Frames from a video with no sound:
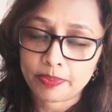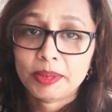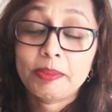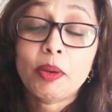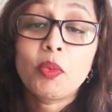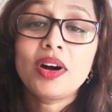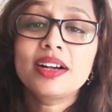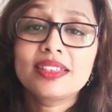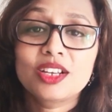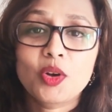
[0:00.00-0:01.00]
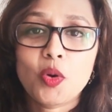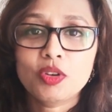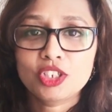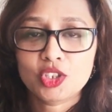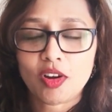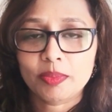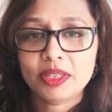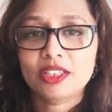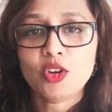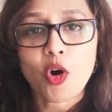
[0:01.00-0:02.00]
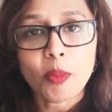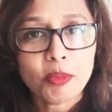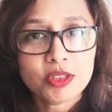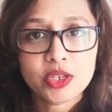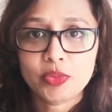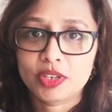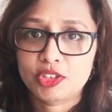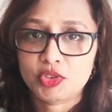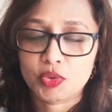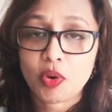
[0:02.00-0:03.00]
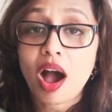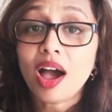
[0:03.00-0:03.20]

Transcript: But my work as a coach taught me that the opposite was true.